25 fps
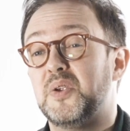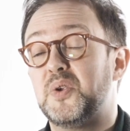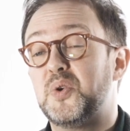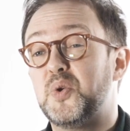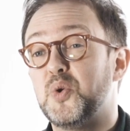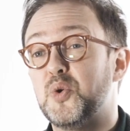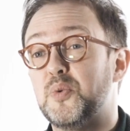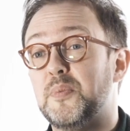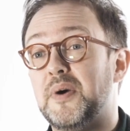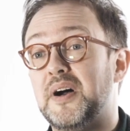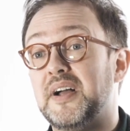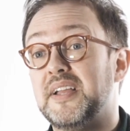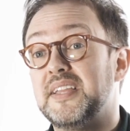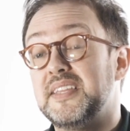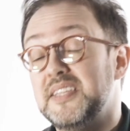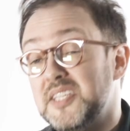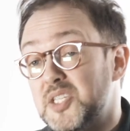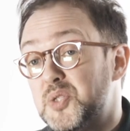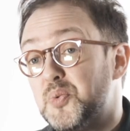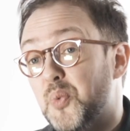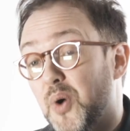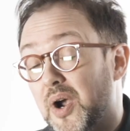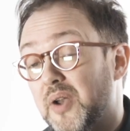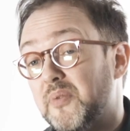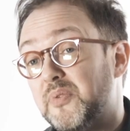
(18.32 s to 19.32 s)
Humor
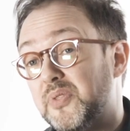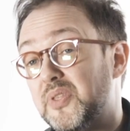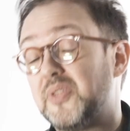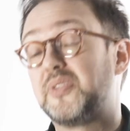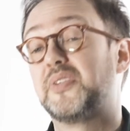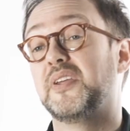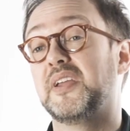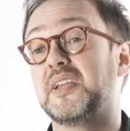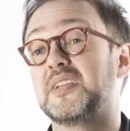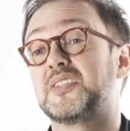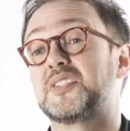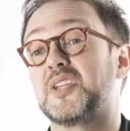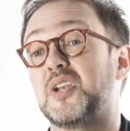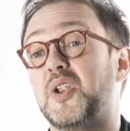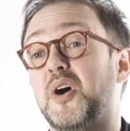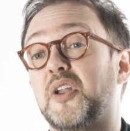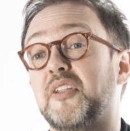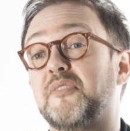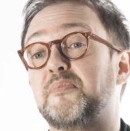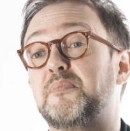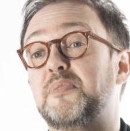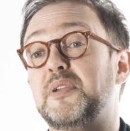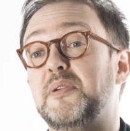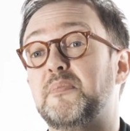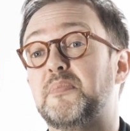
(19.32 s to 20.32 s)
is one of the things a lot
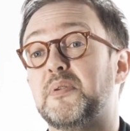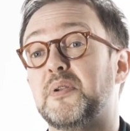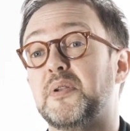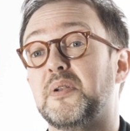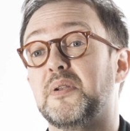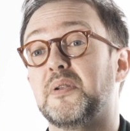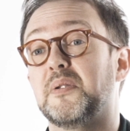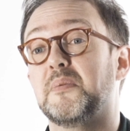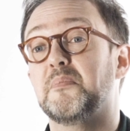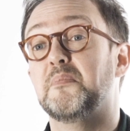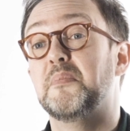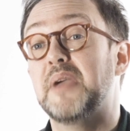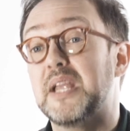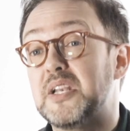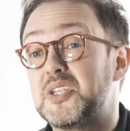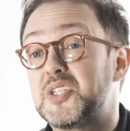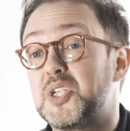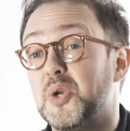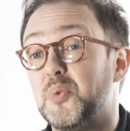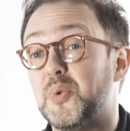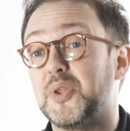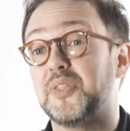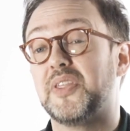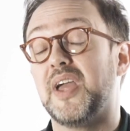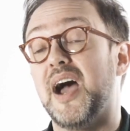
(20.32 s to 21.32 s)
of people
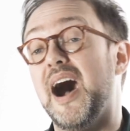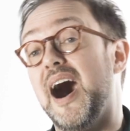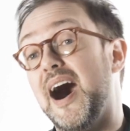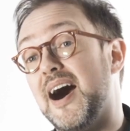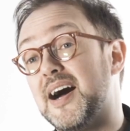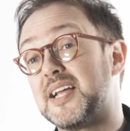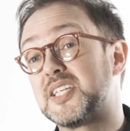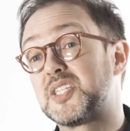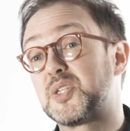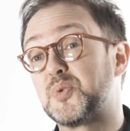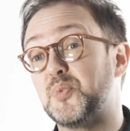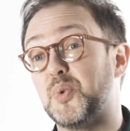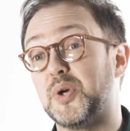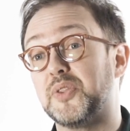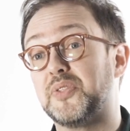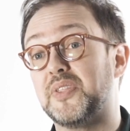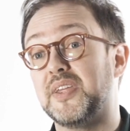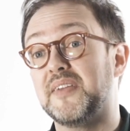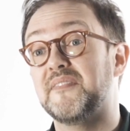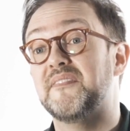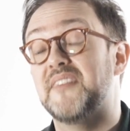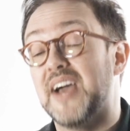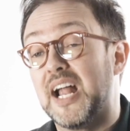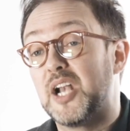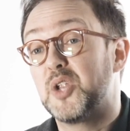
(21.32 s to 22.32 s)
mention when they're asked what
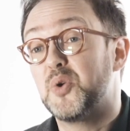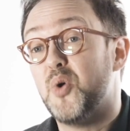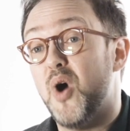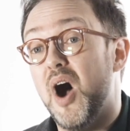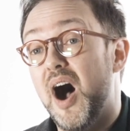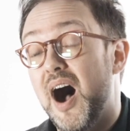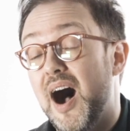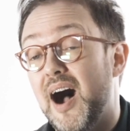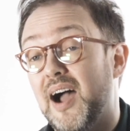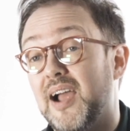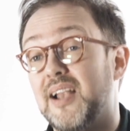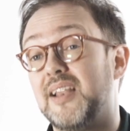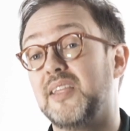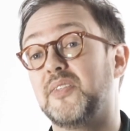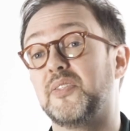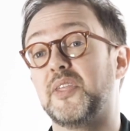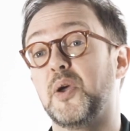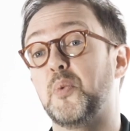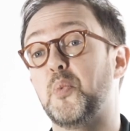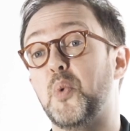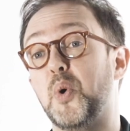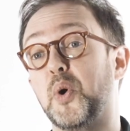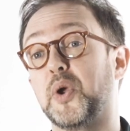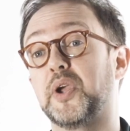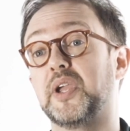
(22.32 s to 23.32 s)
they value highly in
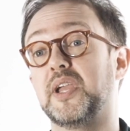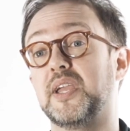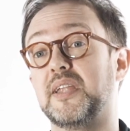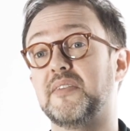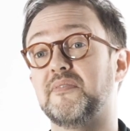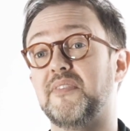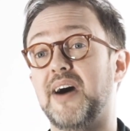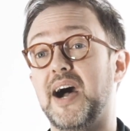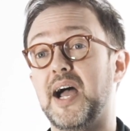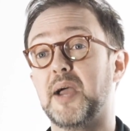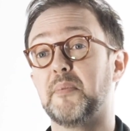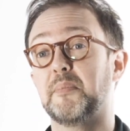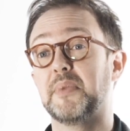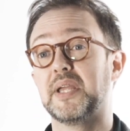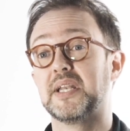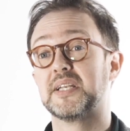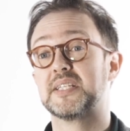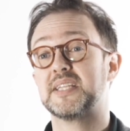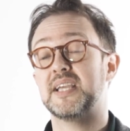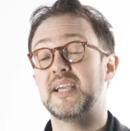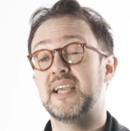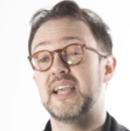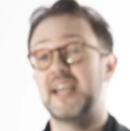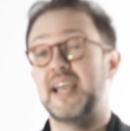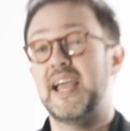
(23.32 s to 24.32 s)
their working environment.